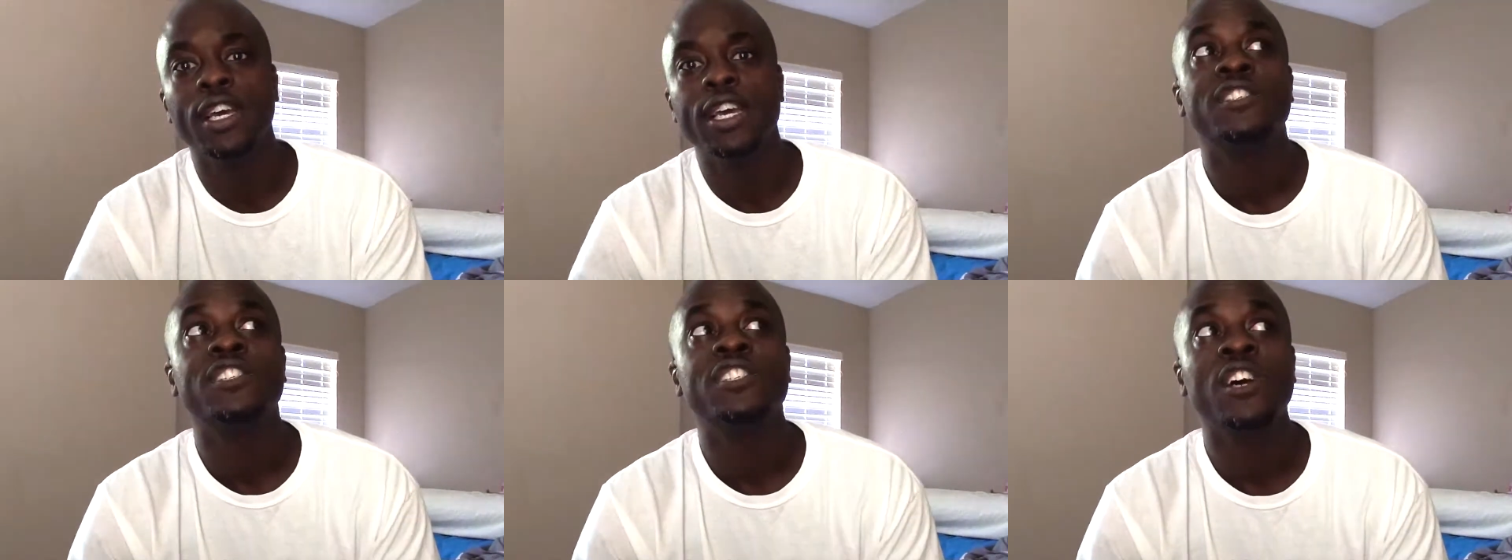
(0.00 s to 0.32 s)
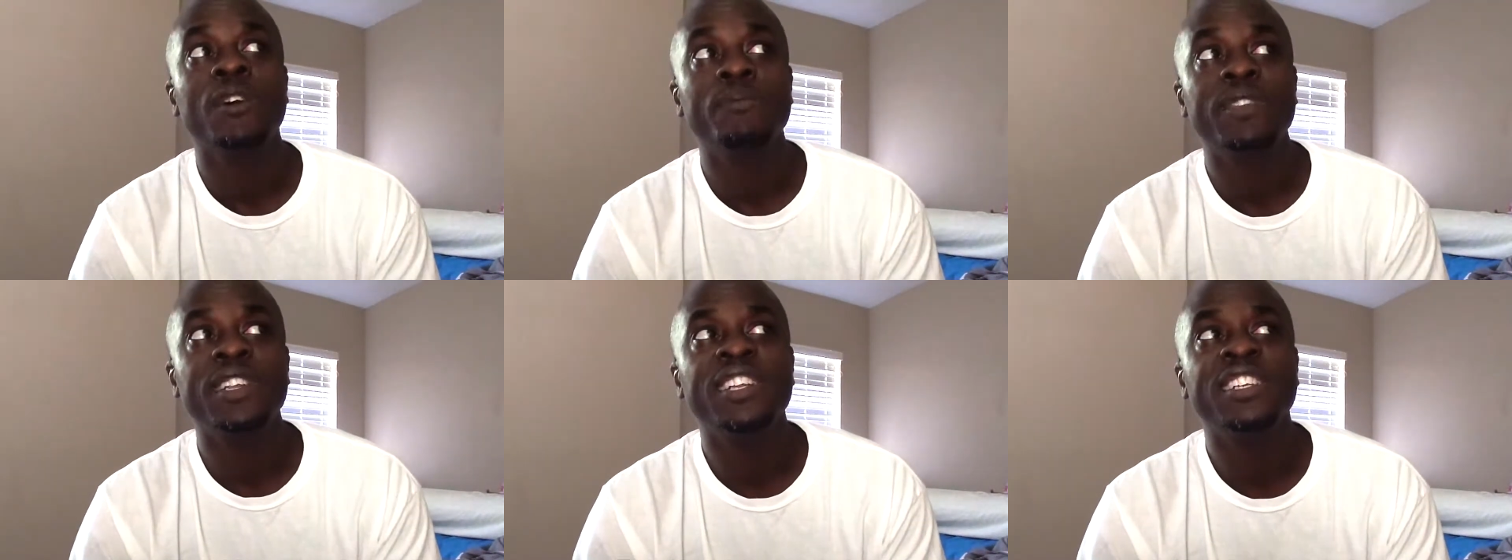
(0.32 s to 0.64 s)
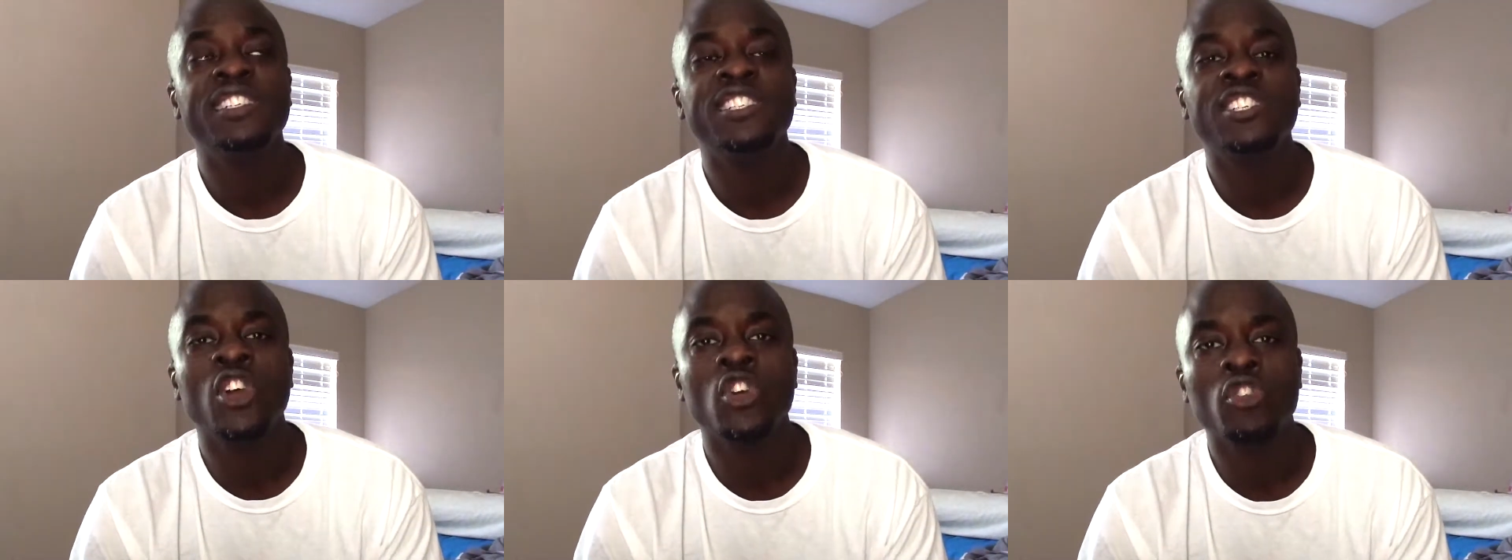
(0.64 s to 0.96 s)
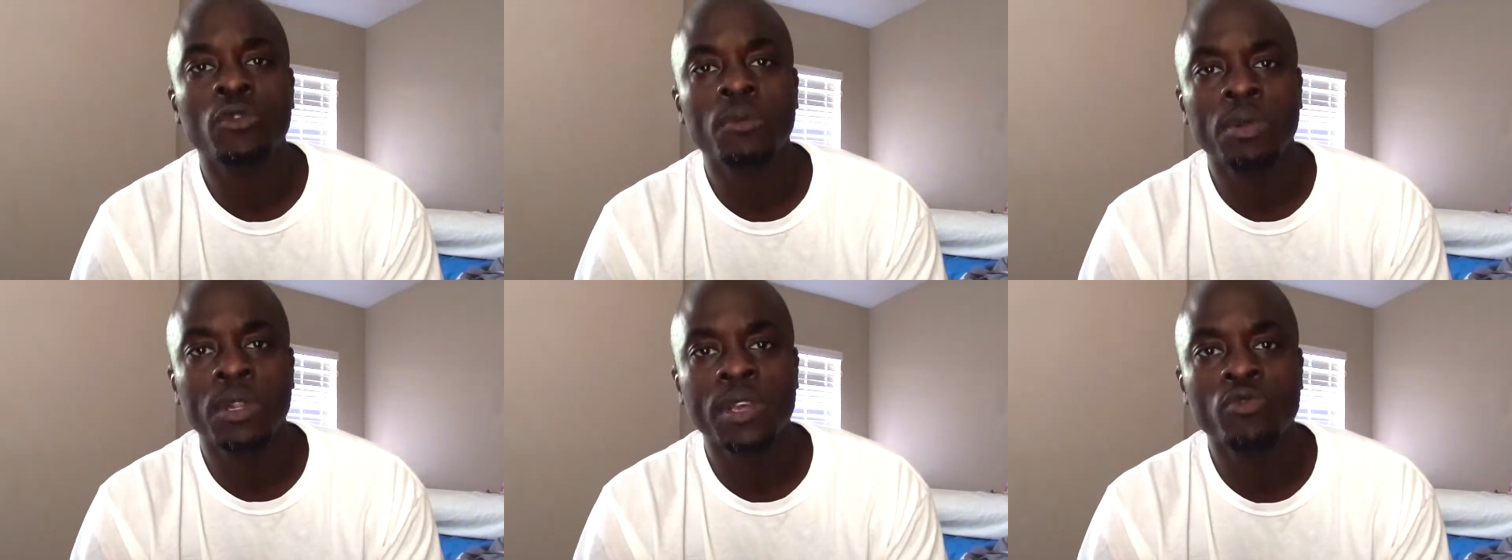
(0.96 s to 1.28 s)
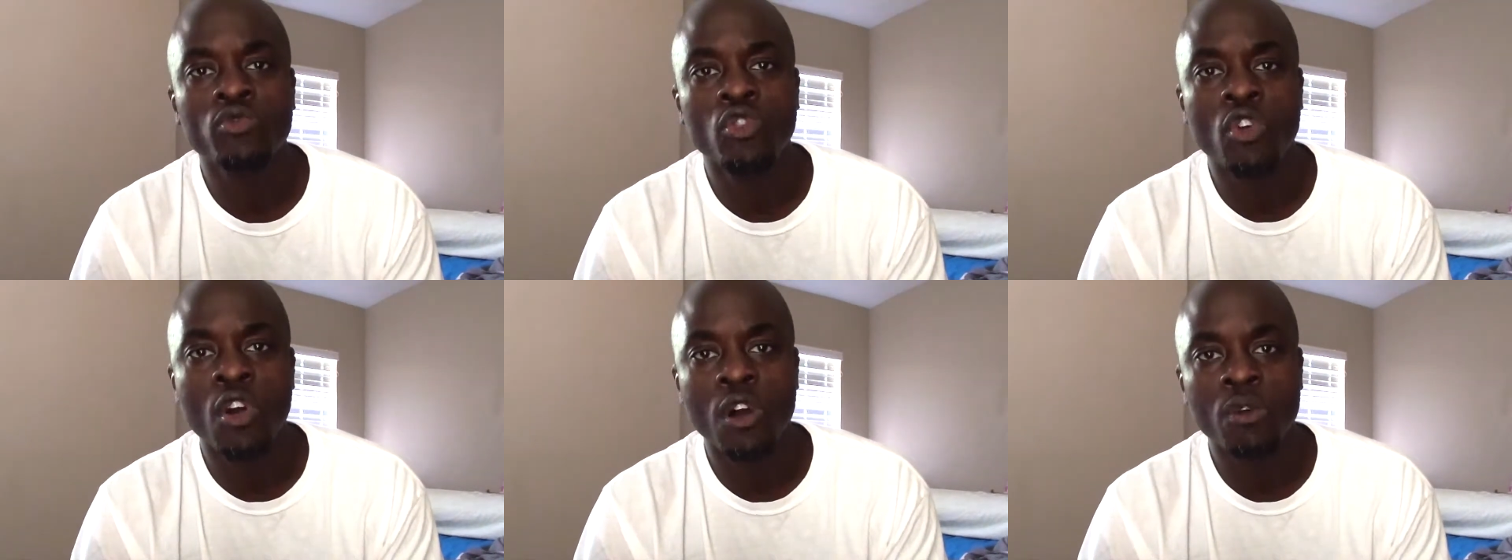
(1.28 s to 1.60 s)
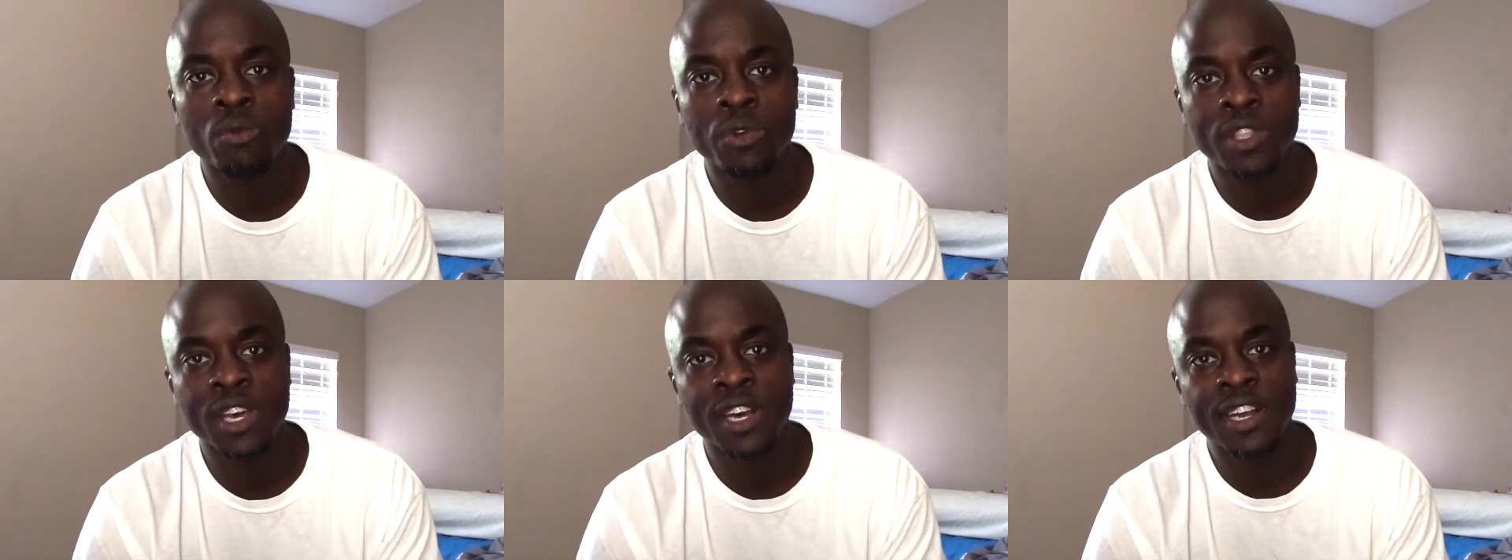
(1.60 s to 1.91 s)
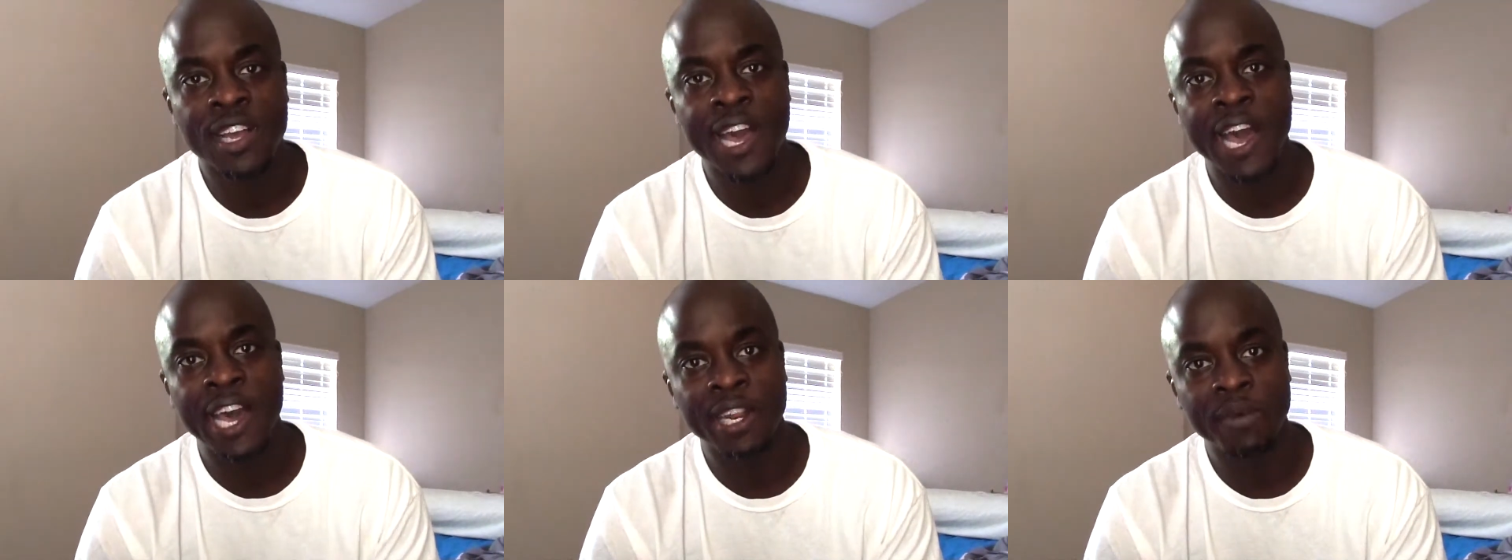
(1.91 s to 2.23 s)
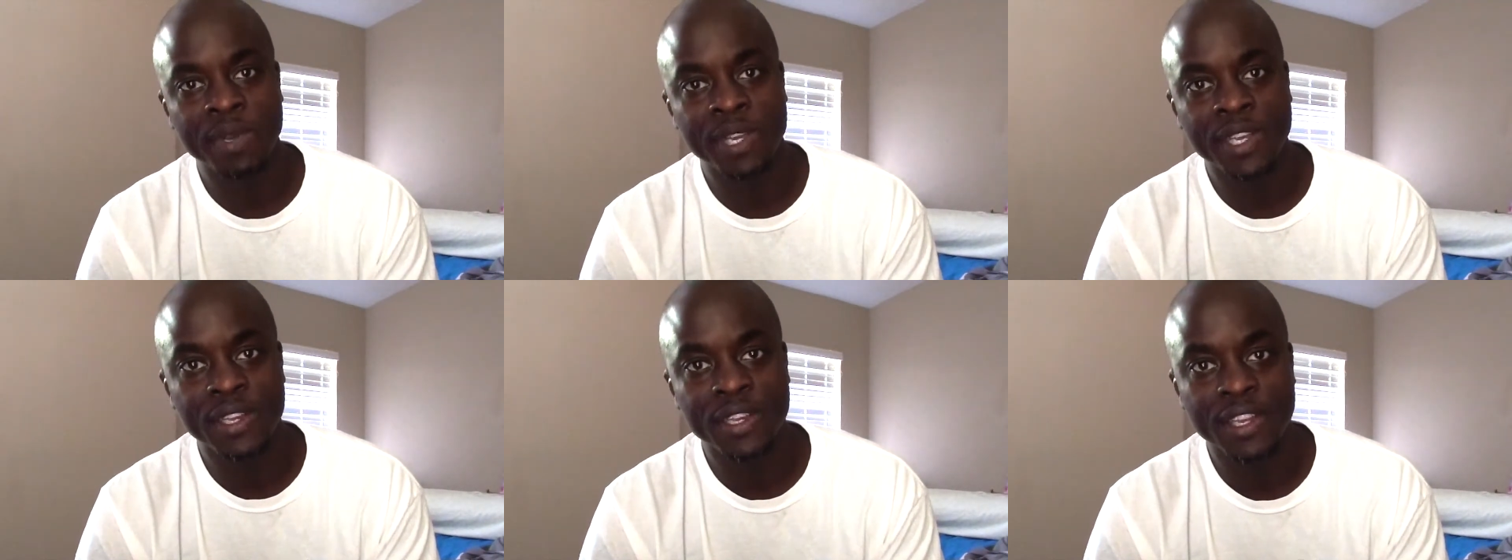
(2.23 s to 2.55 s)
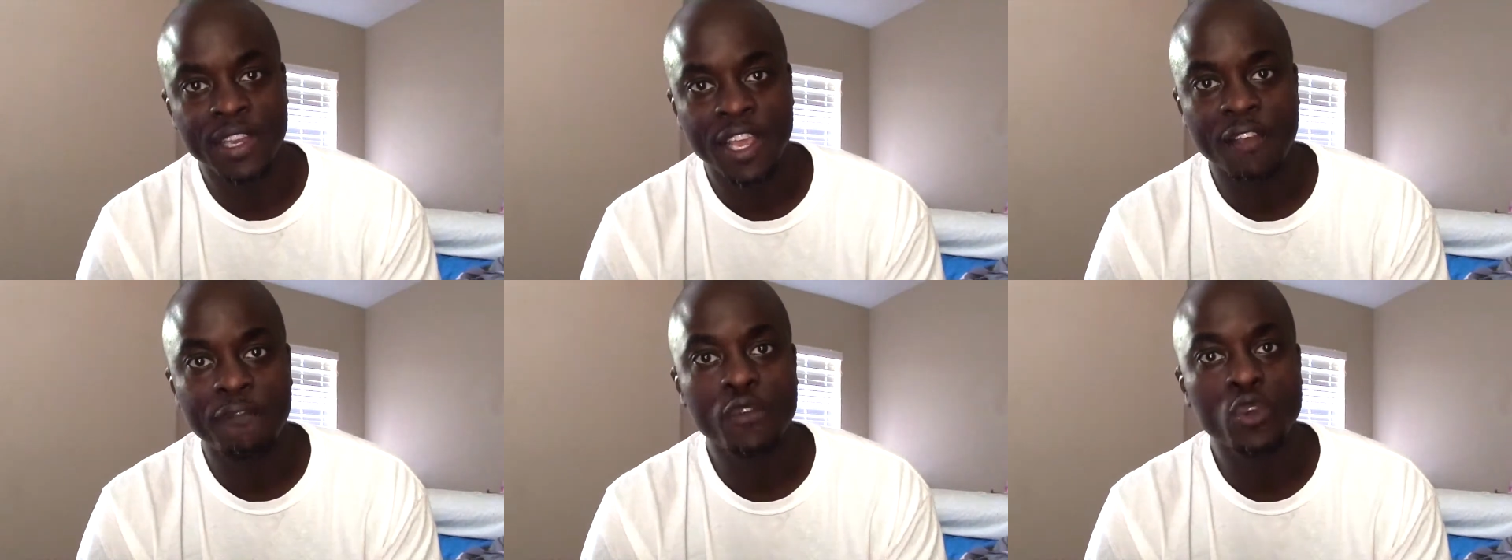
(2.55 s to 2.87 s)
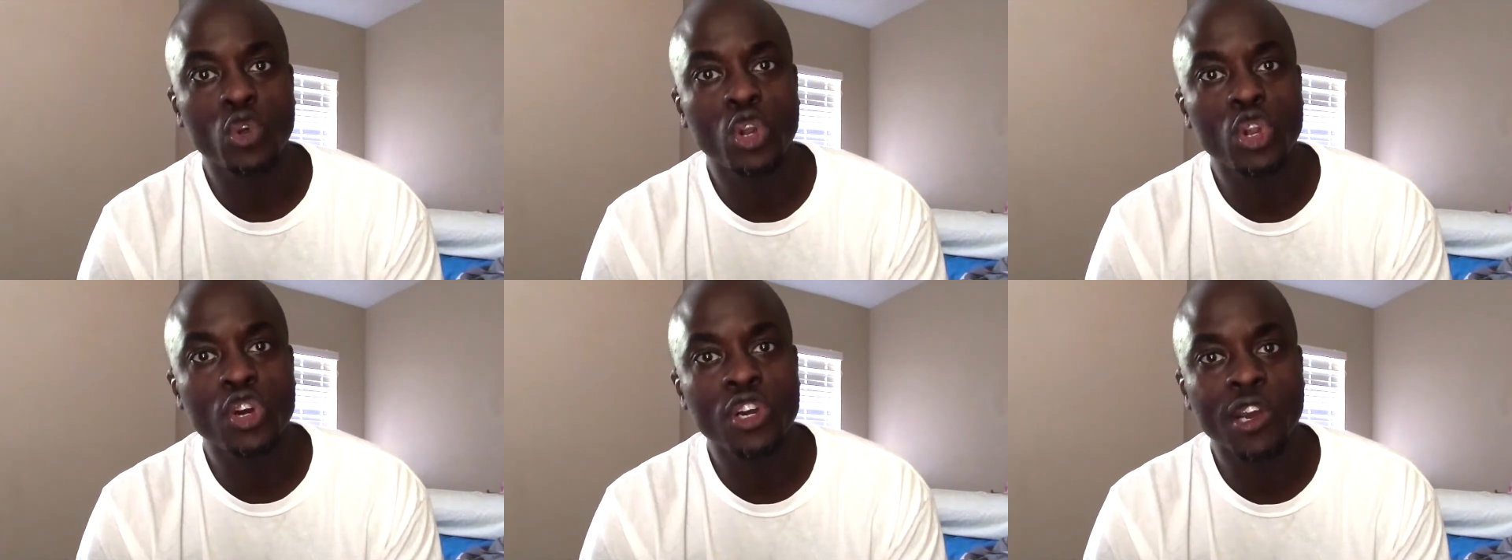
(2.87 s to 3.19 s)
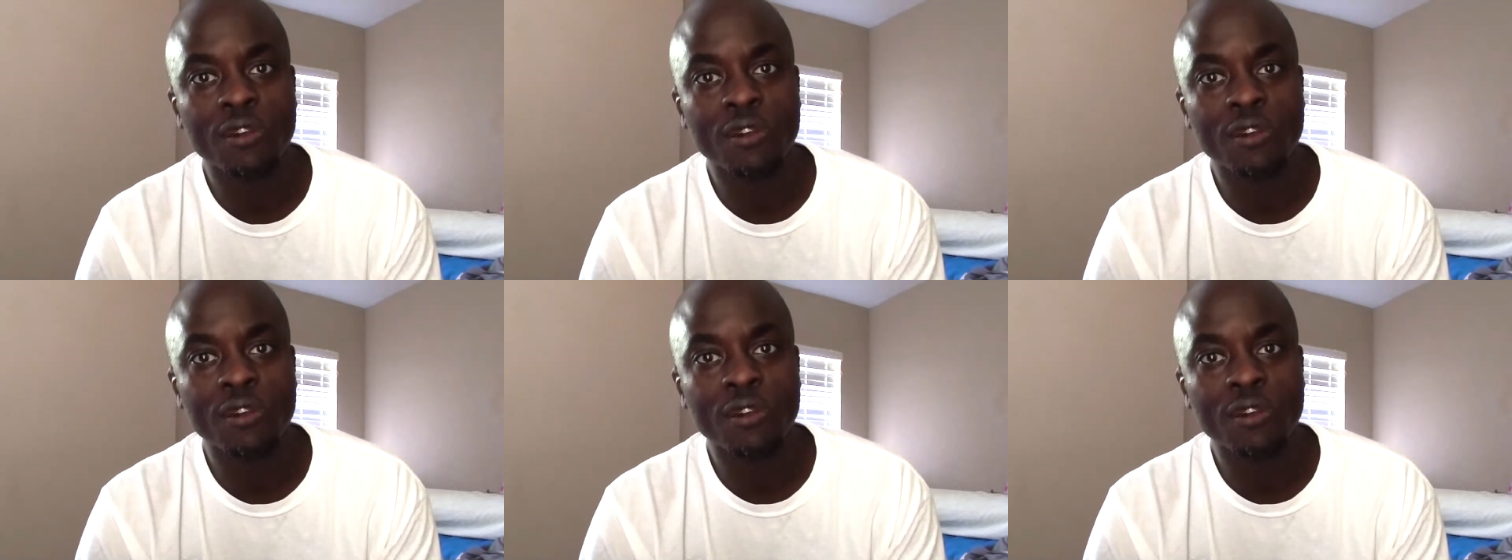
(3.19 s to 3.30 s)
Something is terribly wrong with the economy. If you look